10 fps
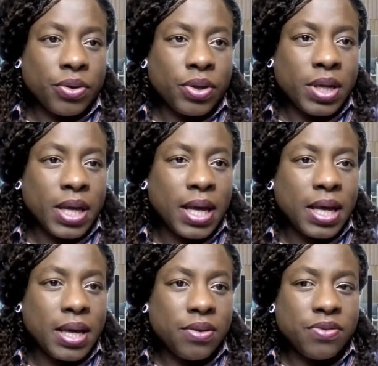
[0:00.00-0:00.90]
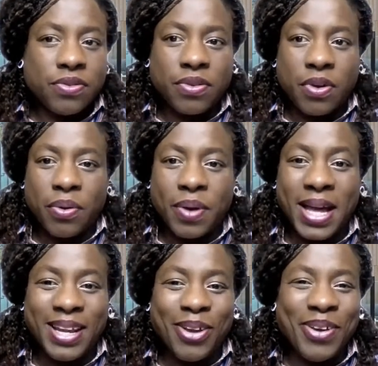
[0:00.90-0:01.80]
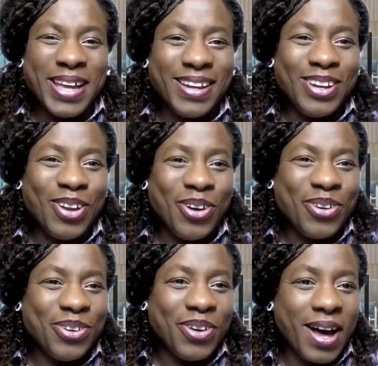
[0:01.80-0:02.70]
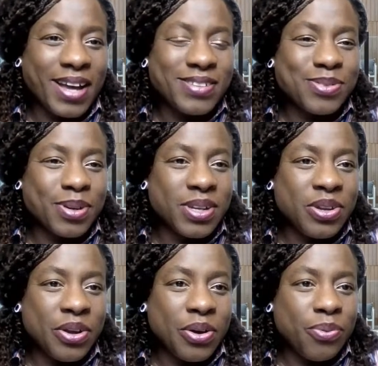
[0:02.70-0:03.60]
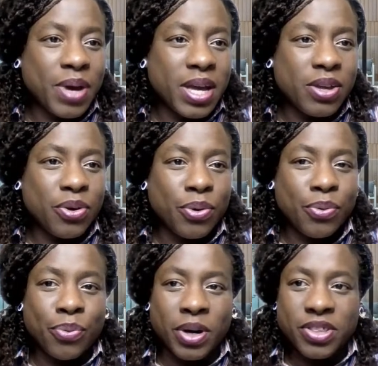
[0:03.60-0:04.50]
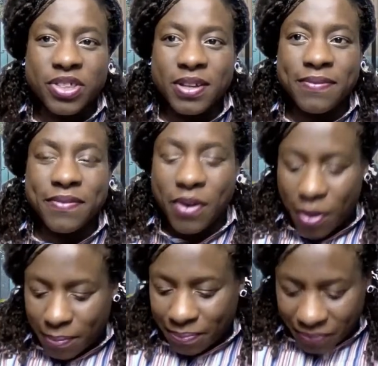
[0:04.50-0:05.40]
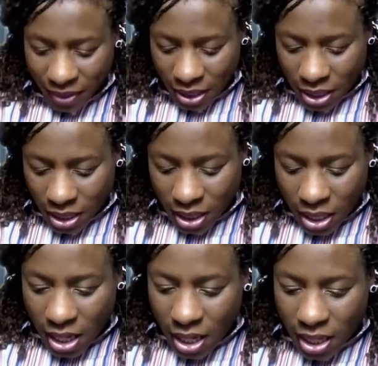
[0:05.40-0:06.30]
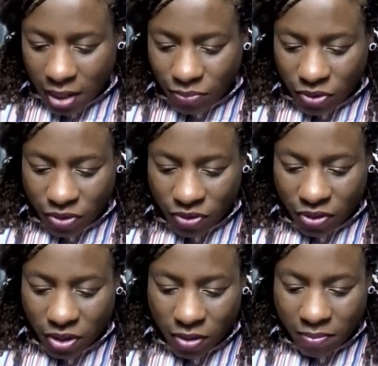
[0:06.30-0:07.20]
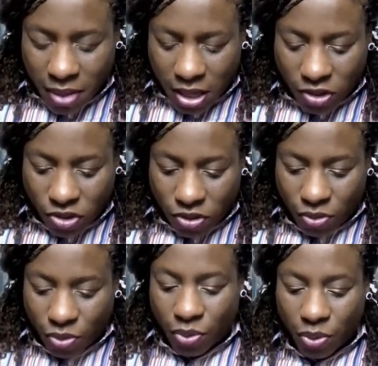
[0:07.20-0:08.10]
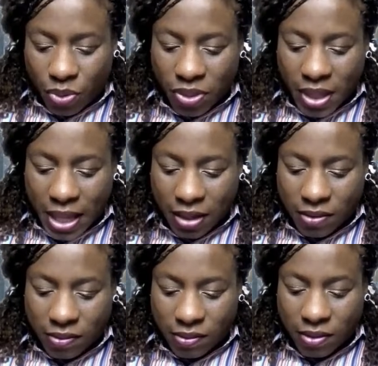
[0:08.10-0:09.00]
Okay, so hello. I just want to know where you're watching from, and I'm just going to make sure that